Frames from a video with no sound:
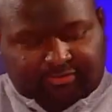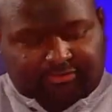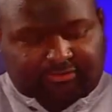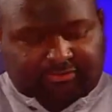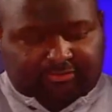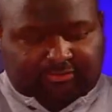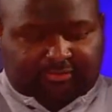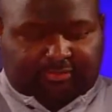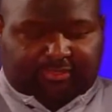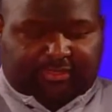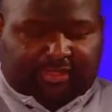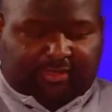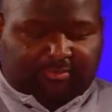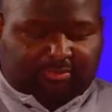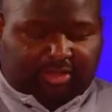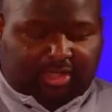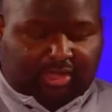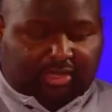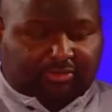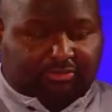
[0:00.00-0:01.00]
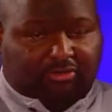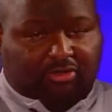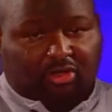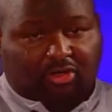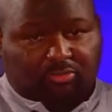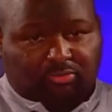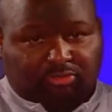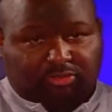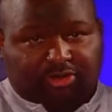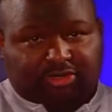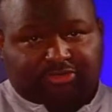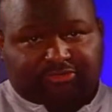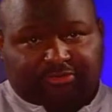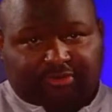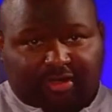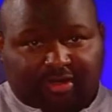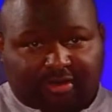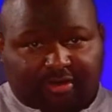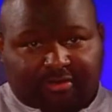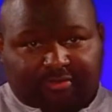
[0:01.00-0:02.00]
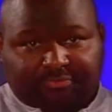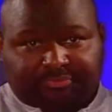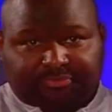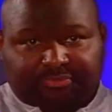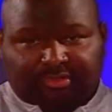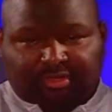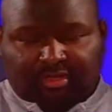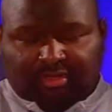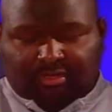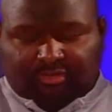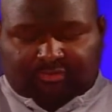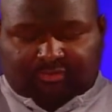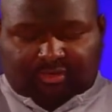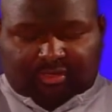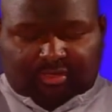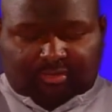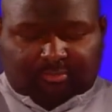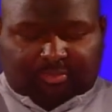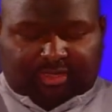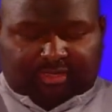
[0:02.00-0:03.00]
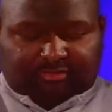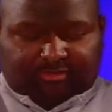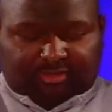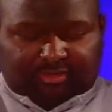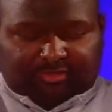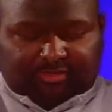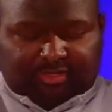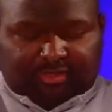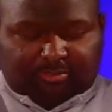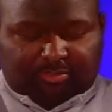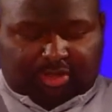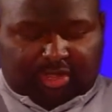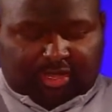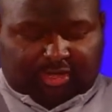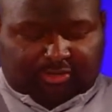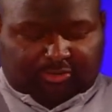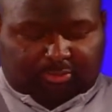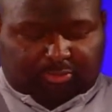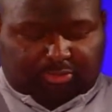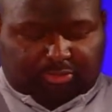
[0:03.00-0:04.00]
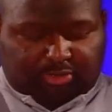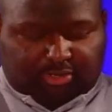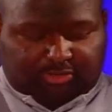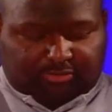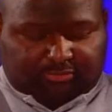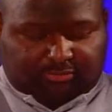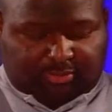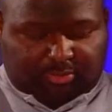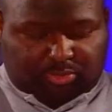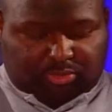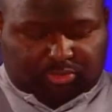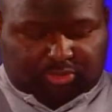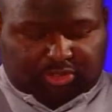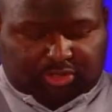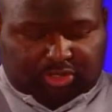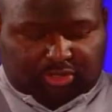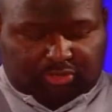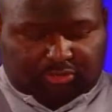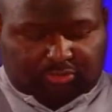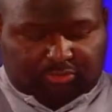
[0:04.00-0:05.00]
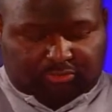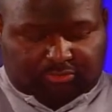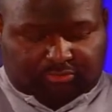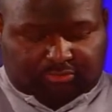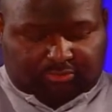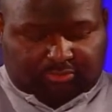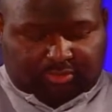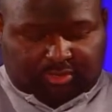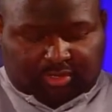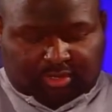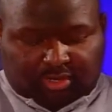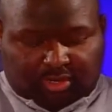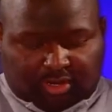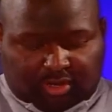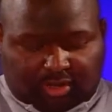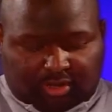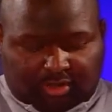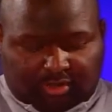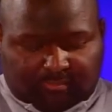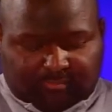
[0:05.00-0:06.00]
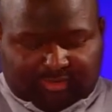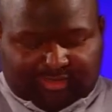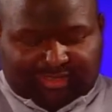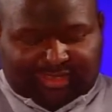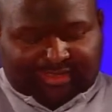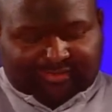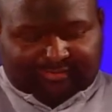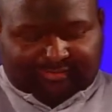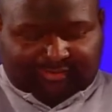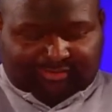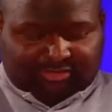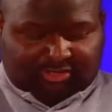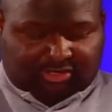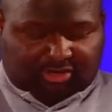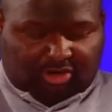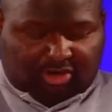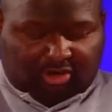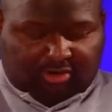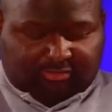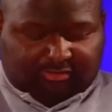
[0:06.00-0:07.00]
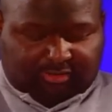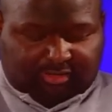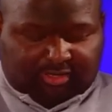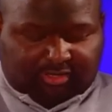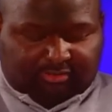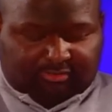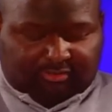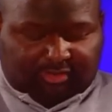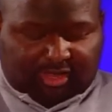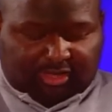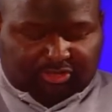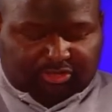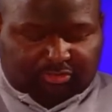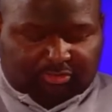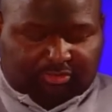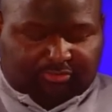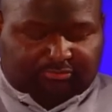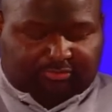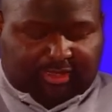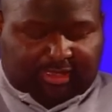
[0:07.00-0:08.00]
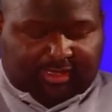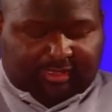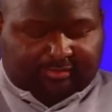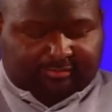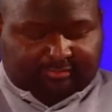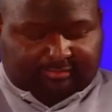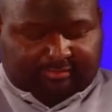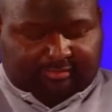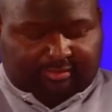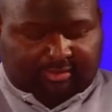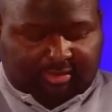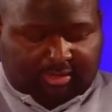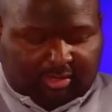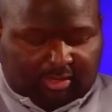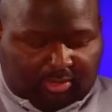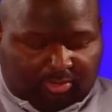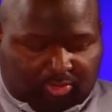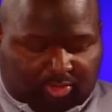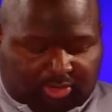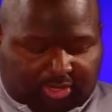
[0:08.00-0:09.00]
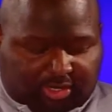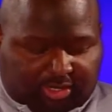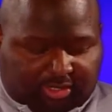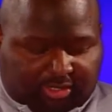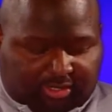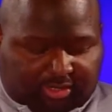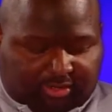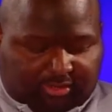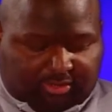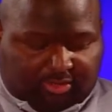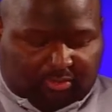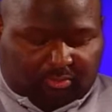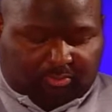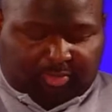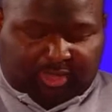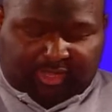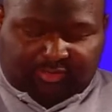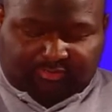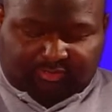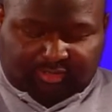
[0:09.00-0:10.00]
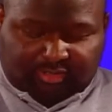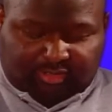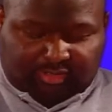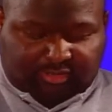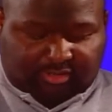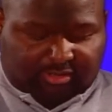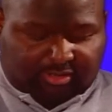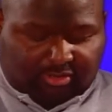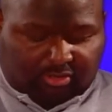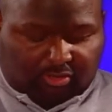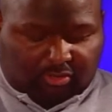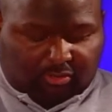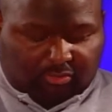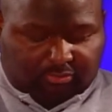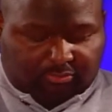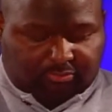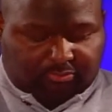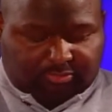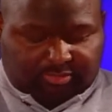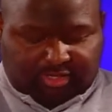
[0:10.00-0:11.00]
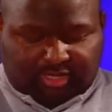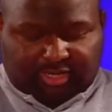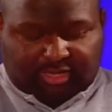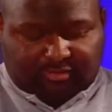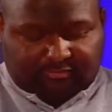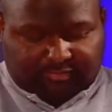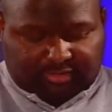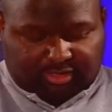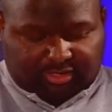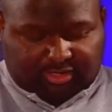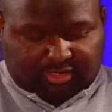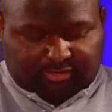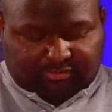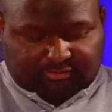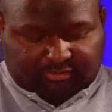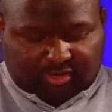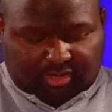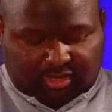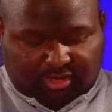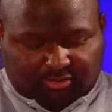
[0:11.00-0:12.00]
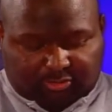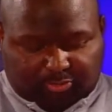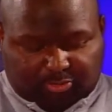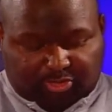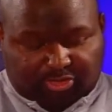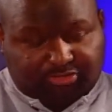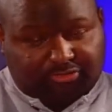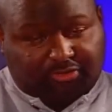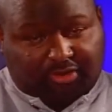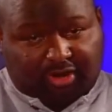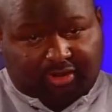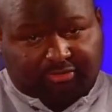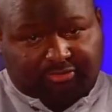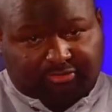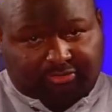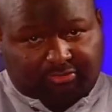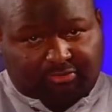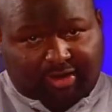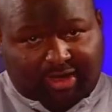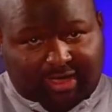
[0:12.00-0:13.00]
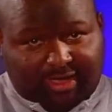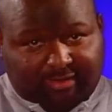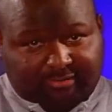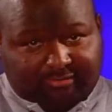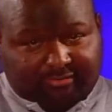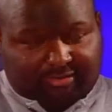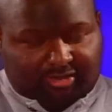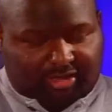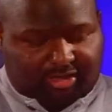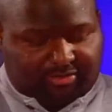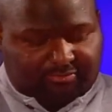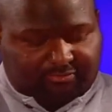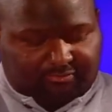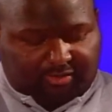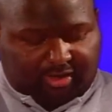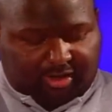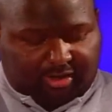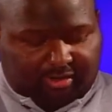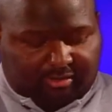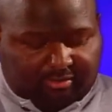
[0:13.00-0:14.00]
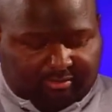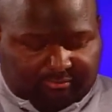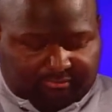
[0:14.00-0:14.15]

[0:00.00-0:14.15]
is a theme deck. It's called Brushfire. It's a basic theme deck. It's pretty simple to use. It has 60 cards in it. It's not too advanced, but basically the whole thing of it is it's Brushfire. It's grass and fire.